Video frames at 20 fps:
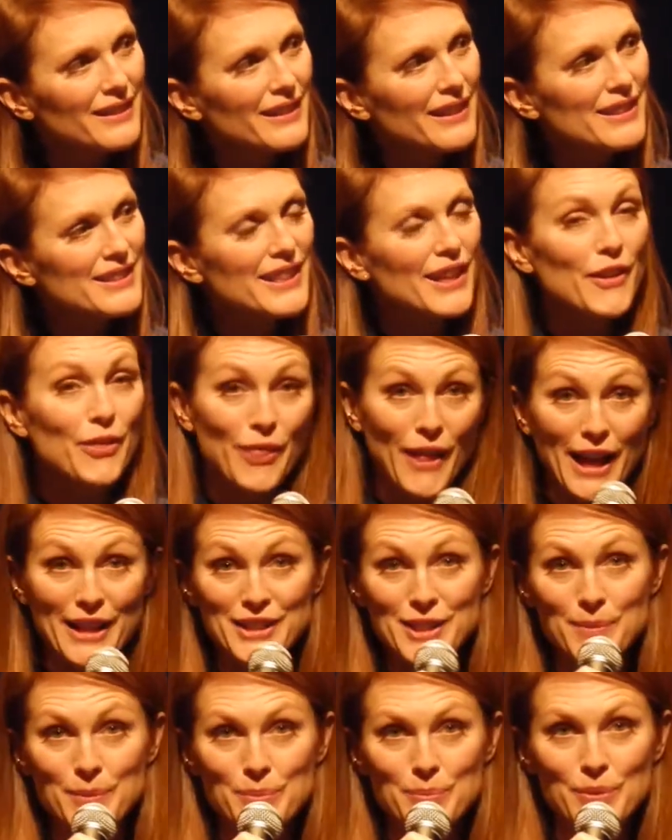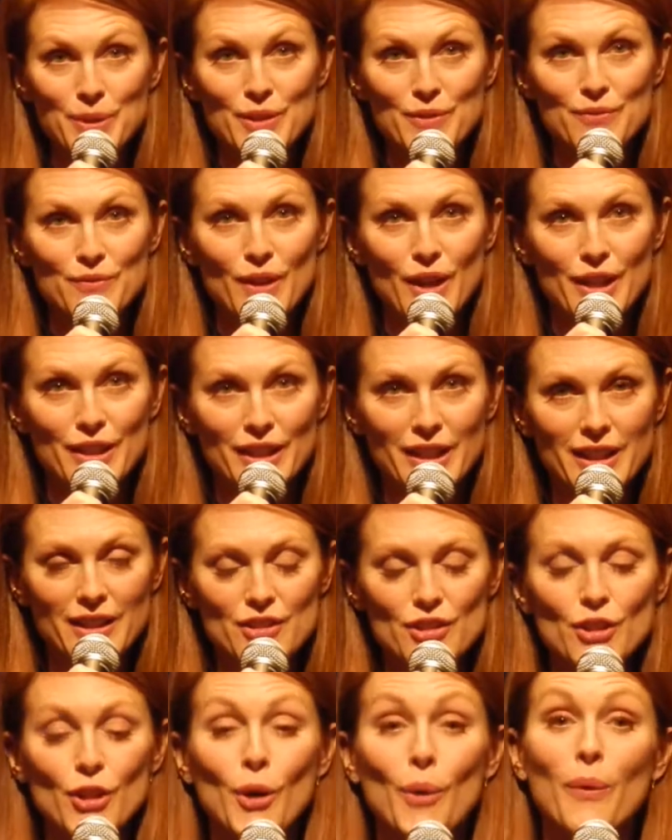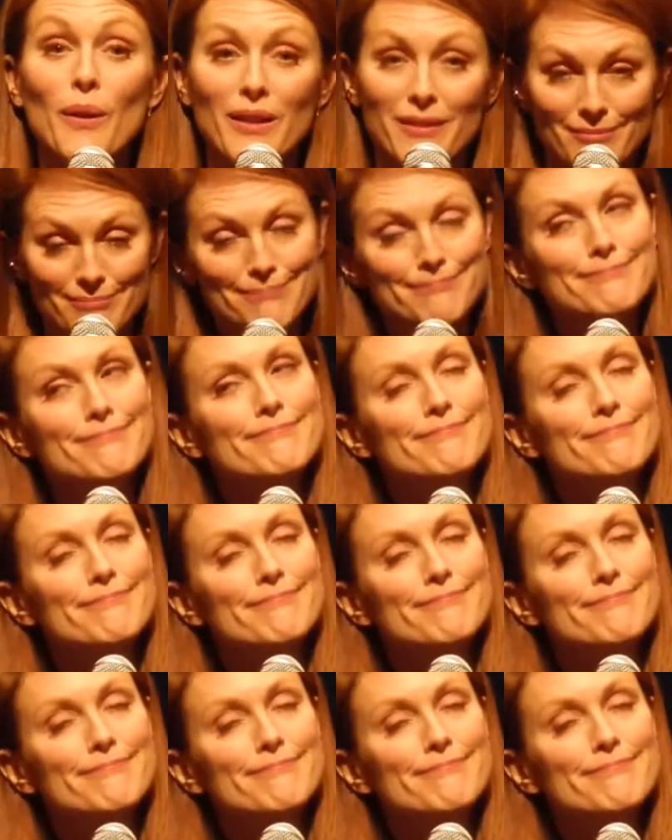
I'd say, that seems pretty funny. And she'd go, and